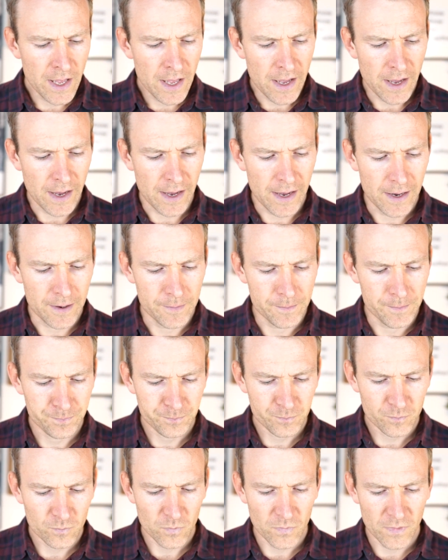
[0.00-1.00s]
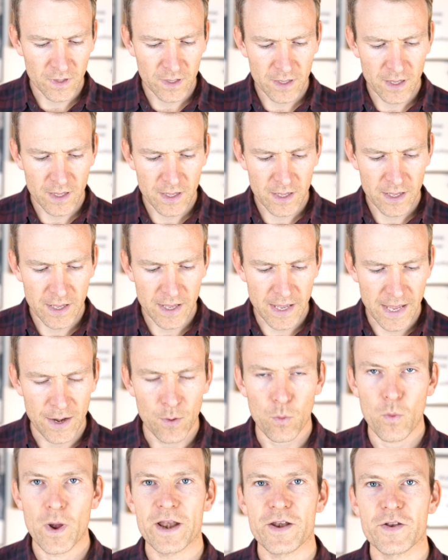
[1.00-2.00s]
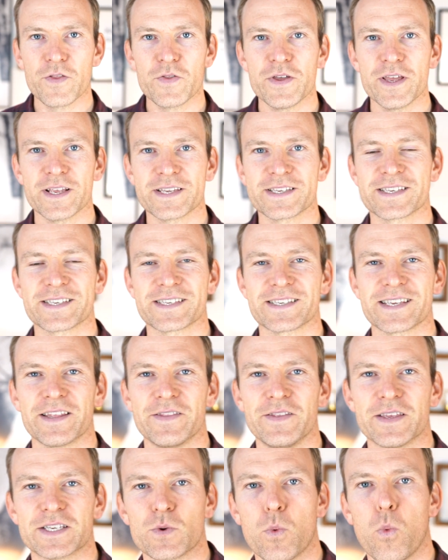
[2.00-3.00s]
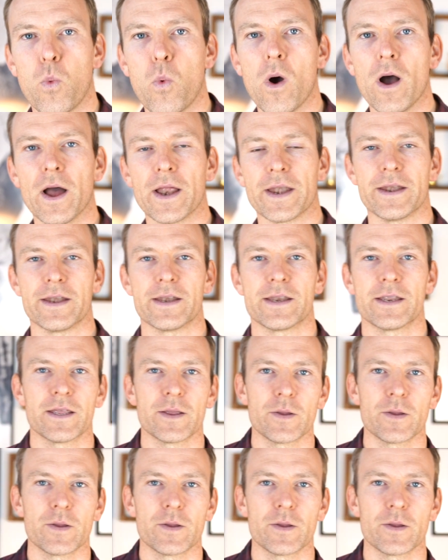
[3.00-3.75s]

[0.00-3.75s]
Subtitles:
And when this one